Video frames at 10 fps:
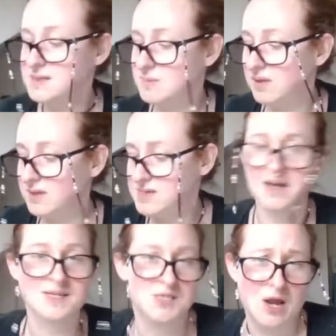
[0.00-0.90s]
at some other
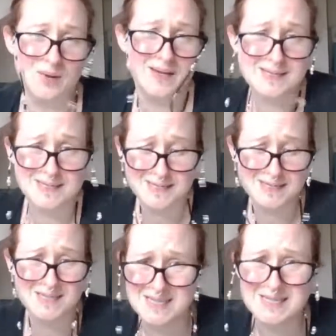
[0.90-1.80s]
decks, shall we? Seeing as
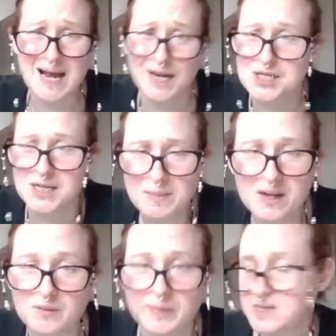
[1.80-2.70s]
this is actually meant
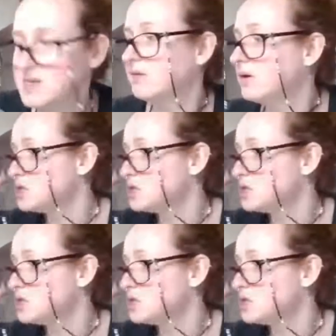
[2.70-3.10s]
to be a tarot